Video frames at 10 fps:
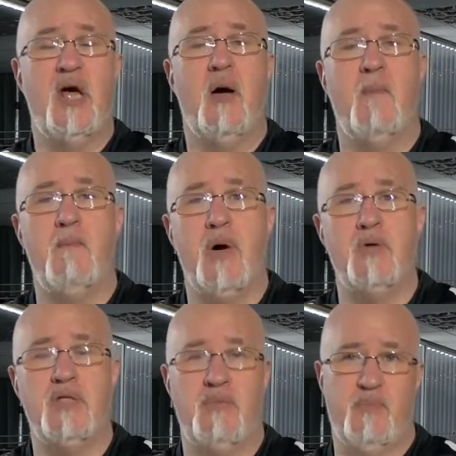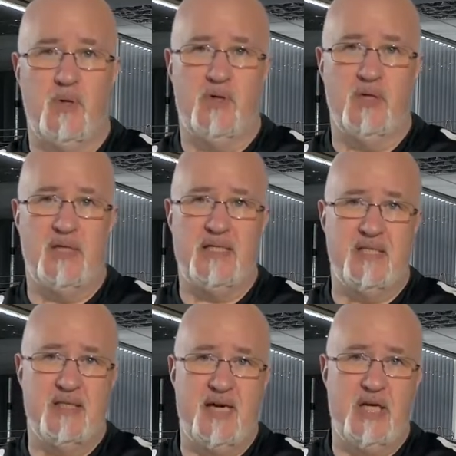and most importantly to
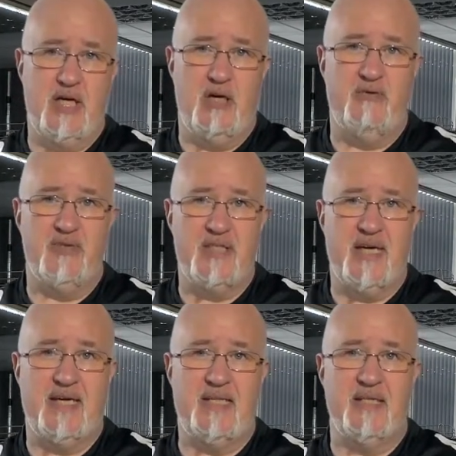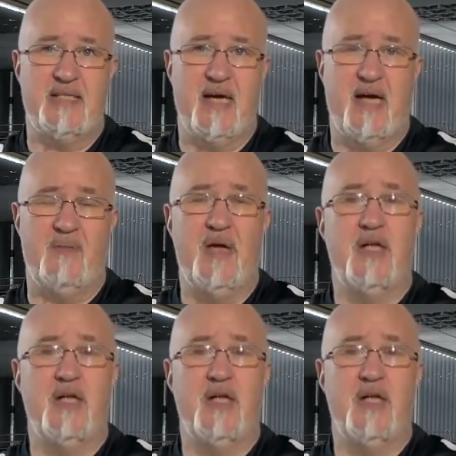thank you for taking the time